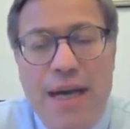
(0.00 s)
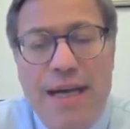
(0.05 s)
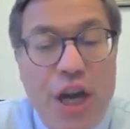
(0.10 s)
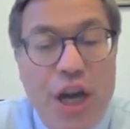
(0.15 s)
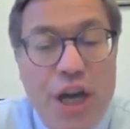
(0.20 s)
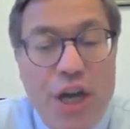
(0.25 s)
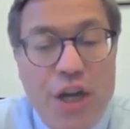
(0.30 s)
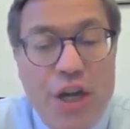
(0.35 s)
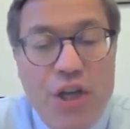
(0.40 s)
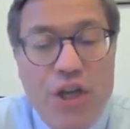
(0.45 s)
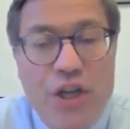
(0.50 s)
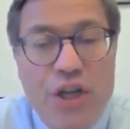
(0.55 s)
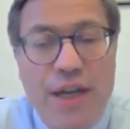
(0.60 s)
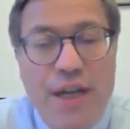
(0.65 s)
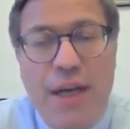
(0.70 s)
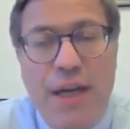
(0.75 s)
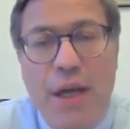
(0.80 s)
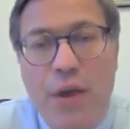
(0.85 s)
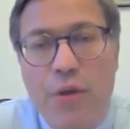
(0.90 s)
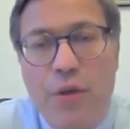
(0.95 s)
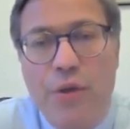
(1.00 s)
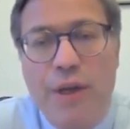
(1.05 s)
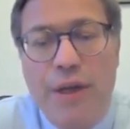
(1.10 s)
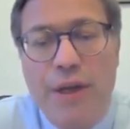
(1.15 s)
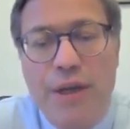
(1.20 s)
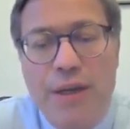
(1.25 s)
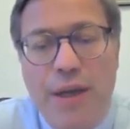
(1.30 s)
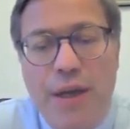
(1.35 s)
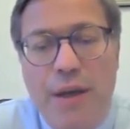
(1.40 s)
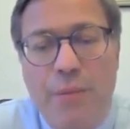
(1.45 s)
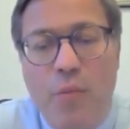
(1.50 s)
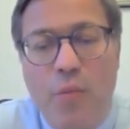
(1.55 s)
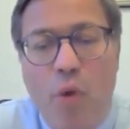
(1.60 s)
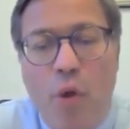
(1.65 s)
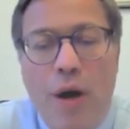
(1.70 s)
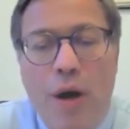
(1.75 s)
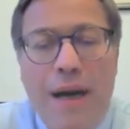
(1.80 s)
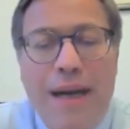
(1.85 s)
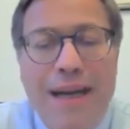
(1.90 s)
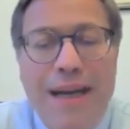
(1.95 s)
changed and included a
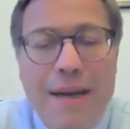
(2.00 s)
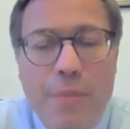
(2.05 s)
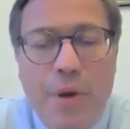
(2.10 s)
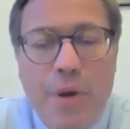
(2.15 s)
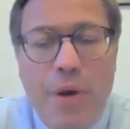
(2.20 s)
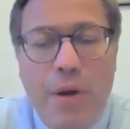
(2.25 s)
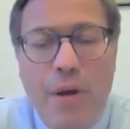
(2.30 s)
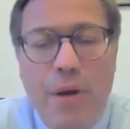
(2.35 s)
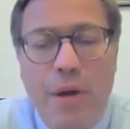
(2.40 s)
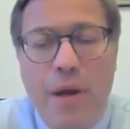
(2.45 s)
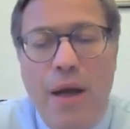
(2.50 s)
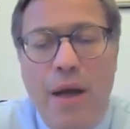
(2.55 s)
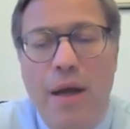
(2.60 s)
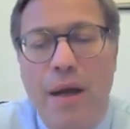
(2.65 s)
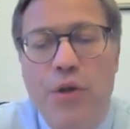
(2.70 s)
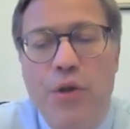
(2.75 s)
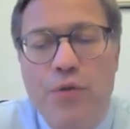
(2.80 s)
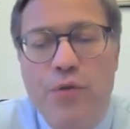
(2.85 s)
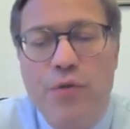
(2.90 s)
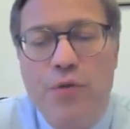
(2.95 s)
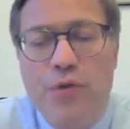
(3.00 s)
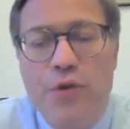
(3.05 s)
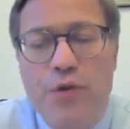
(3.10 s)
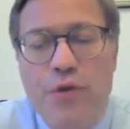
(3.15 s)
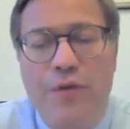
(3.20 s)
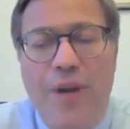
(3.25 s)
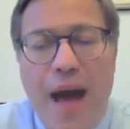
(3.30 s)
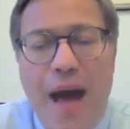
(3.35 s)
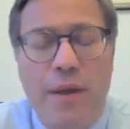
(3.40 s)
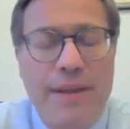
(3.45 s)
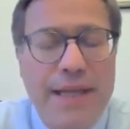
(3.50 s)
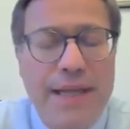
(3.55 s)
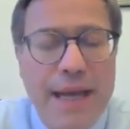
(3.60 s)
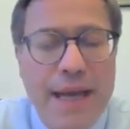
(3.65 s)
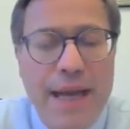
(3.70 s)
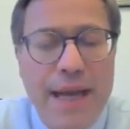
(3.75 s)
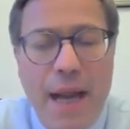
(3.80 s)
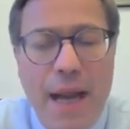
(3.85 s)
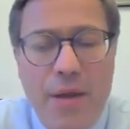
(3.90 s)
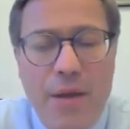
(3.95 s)
more liberal use of
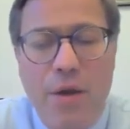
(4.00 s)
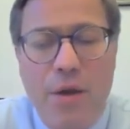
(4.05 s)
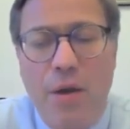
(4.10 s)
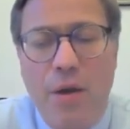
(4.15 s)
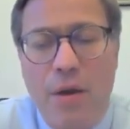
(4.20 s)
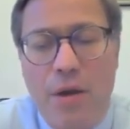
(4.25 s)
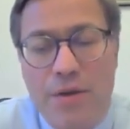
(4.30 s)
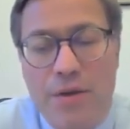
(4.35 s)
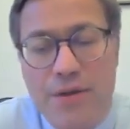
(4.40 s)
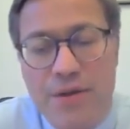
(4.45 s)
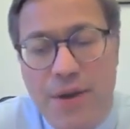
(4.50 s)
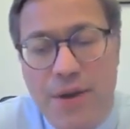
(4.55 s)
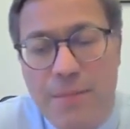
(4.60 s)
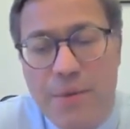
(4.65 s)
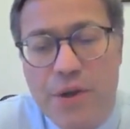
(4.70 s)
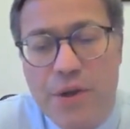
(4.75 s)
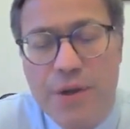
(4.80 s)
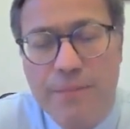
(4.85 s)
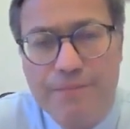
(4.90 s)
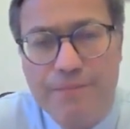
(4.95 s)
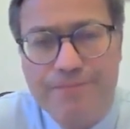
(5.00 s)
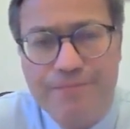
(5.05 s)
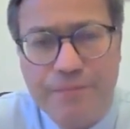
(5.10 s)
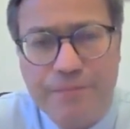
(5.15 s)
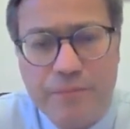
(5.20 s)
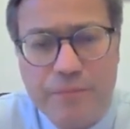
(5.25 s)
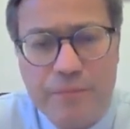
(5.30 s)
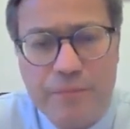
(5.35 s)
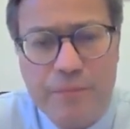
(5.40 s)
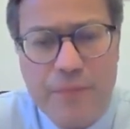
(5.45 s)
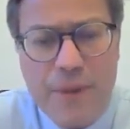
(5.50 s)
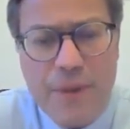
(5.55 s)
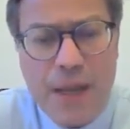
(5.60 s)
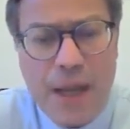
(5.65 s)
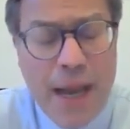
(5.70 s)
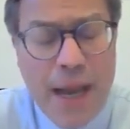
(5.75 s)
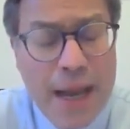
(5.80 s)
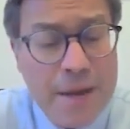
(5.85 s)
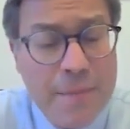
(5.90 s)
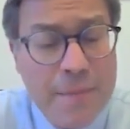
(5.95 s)
daily alcohol consumption,
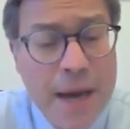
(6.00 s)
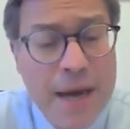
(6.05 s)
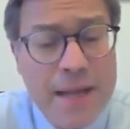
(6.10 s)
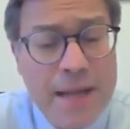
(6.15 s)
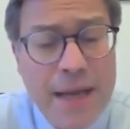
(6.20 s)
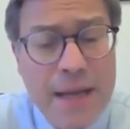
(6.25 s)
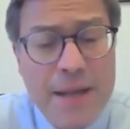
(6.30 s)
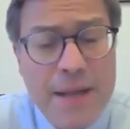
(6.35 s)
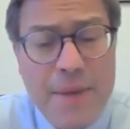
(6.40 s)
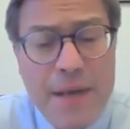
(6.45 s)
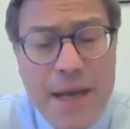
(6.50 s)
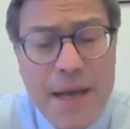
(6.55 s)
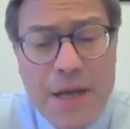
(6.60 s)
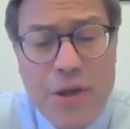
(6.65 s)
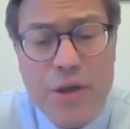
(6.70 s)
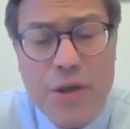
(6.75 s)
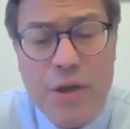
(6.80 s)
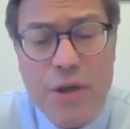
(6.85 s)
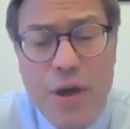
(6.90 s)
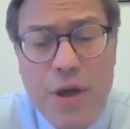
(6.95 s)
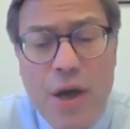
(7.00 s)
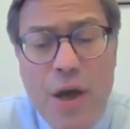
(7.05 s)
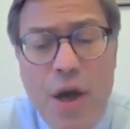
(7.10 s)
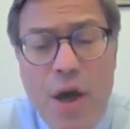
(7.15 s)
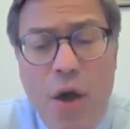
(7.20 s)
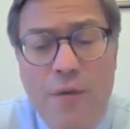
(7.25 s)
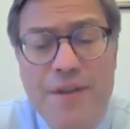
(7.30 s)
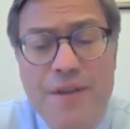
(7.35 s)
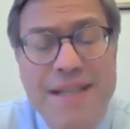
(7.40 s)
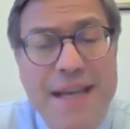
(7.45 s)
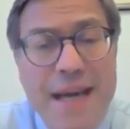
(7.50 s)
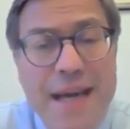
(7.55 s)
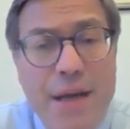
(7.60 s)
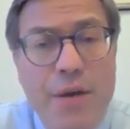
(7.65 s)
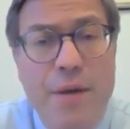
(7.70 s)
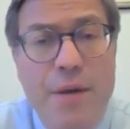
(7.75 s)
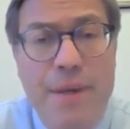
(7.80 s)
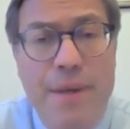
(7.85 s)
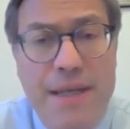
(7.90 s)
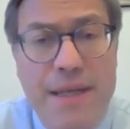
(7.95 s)
and by the elimination of
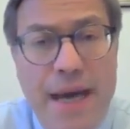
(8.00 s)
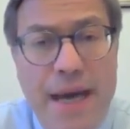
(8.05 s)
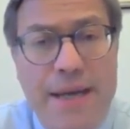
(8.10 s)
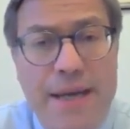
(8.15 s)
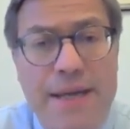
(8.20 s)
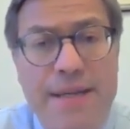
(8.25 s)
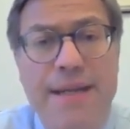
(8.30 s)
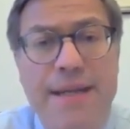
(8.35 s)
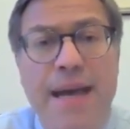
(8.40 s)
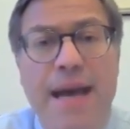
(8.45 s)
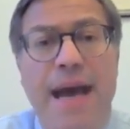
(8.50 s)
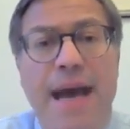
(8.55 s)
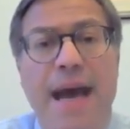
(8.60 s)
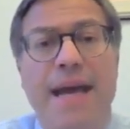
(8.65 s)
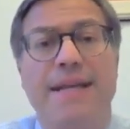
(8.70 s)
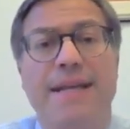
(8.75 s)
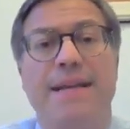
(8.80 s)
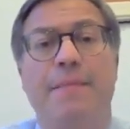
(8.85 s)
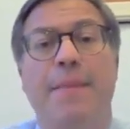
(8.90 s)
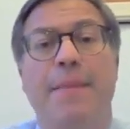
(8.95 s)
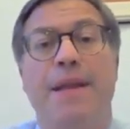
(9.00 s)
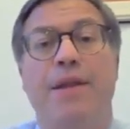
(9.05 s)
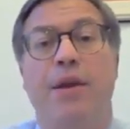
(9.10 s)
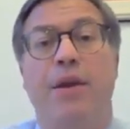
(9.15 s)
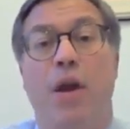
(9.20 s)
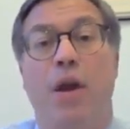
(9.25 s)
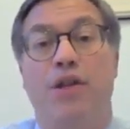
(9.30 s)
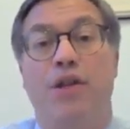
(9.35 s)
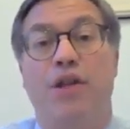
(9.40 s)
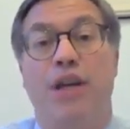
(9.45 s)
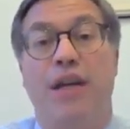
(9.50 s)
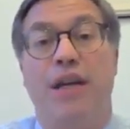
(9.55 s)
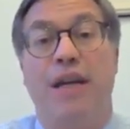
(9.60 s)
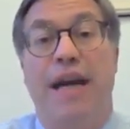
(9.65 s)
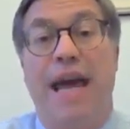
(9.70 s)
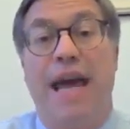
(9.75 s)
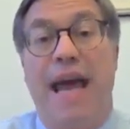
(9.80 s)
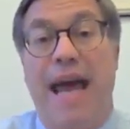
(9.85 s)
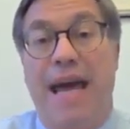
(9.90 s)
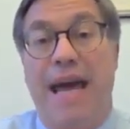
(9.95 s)
steatopatitis as a pathologic
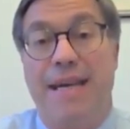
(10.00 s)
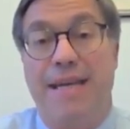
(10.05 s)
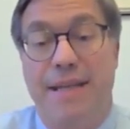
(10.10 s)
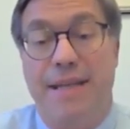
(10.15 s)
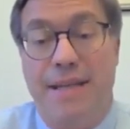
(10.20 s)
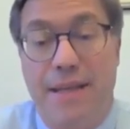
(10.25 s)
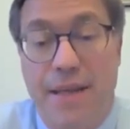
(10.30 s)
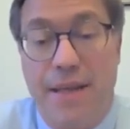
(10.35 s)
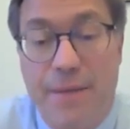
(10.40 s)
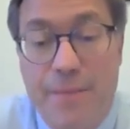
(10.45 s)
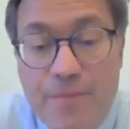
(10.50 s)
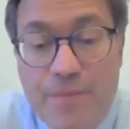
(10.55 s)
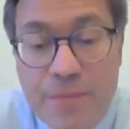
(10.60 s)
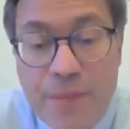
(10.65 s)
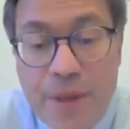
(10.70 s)
entity.